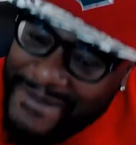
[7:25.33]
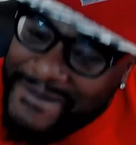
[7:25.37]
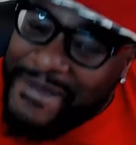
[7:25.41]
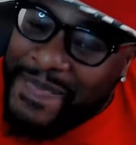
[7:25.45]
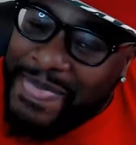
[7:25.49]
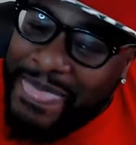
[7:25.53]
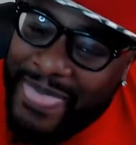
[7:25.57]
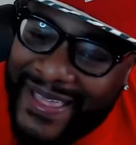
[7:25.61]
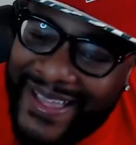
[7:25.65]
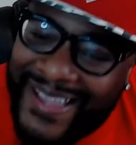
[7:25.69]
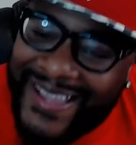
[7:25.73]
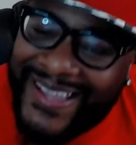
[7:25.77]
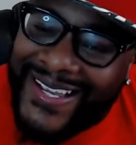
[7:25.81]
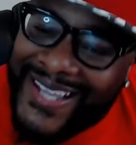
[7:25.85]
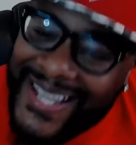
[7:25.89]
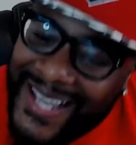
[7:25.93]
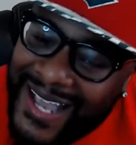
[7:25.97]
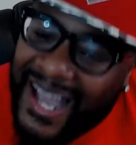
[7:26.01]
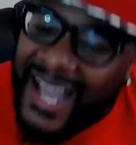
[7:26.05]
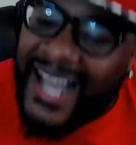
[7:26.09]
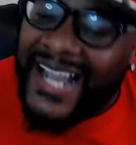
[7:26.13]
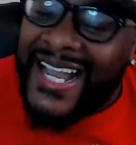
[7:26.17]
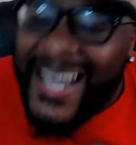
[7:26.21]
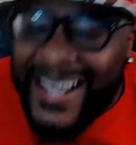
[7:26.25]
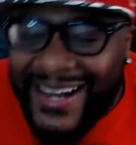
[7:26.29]
like I
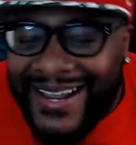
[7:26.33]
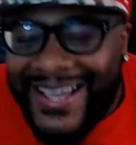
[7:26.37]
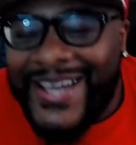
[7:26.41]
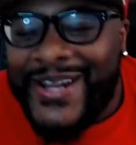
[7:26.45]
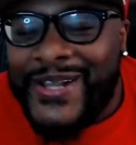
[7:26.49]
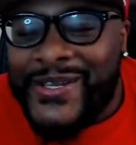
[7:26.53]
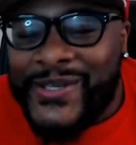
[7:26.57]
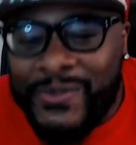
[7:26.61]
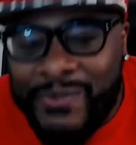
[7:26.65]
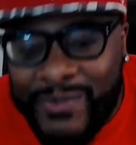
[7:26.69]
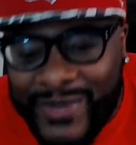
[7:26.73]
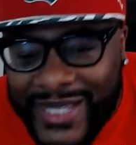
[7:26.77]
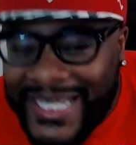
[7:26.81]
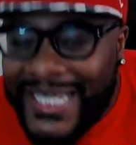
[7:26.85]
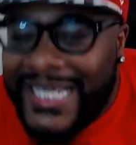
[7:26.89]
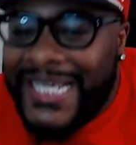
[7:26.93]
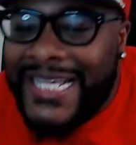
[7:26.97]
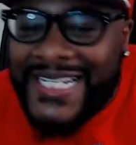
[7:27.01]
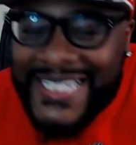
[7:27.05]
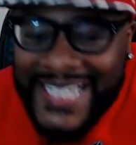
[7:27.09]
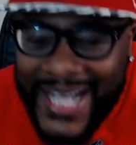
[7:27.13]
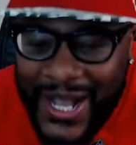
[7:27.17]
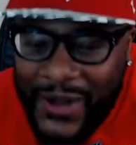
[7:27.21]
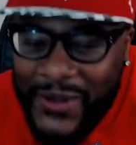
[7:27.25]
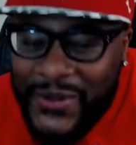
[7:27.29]
gotta edit some things
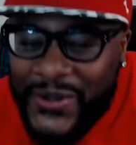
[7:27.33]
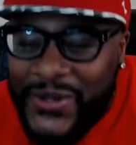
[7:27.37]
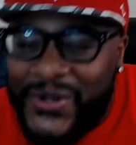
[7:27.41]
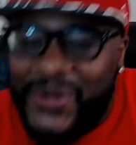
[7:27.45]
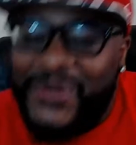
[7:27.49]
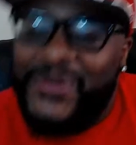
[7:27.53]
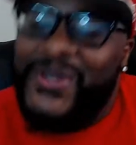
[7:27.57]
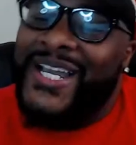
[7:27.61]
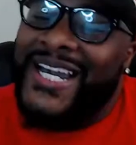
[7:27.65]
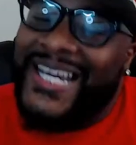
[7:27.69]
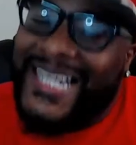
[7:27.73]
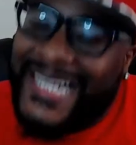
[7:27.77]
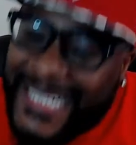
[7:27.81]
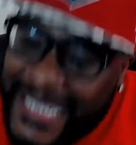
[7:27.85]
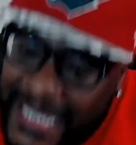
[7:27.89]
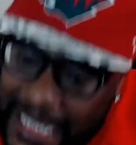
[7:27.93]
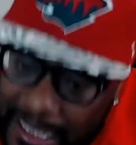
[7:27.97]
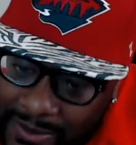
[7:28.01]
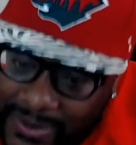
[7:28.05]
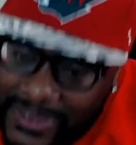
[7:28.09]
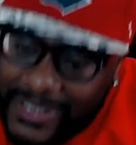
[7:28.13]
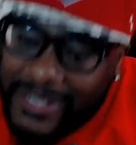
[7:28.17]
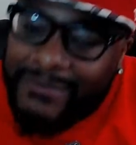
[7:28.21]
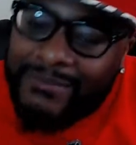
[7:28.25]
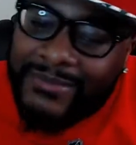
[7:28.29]
out. You gotta keep
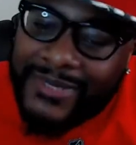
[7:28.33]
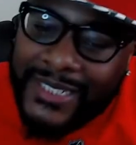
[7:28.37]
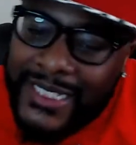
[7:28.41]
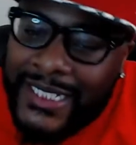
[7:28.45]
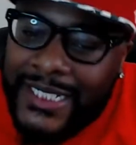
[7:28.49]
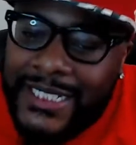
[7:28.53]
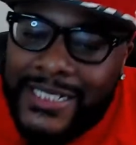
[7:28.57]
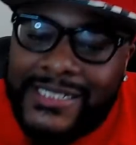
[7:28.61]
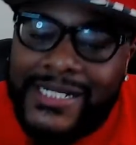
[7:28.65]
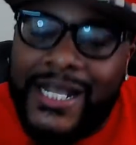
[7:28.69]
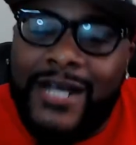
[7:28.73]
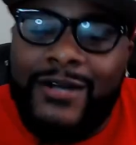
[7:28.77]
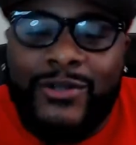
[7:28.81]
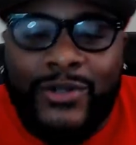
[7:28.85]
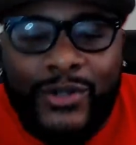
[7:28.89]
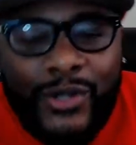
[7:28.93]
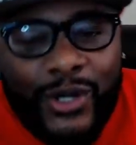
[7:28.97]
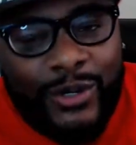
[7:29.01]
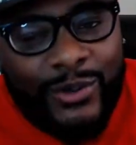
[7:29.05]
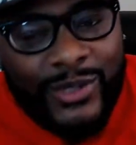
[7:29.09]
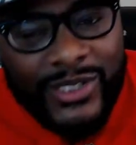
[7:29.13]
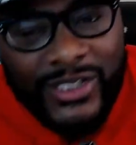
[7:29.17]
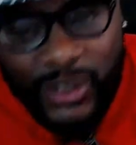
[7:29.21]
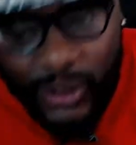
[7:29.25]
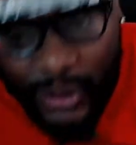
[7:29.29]
some things out. You're
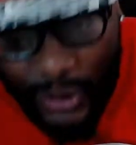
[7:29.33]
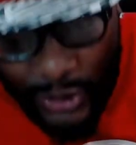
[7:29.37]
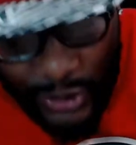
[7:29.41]
on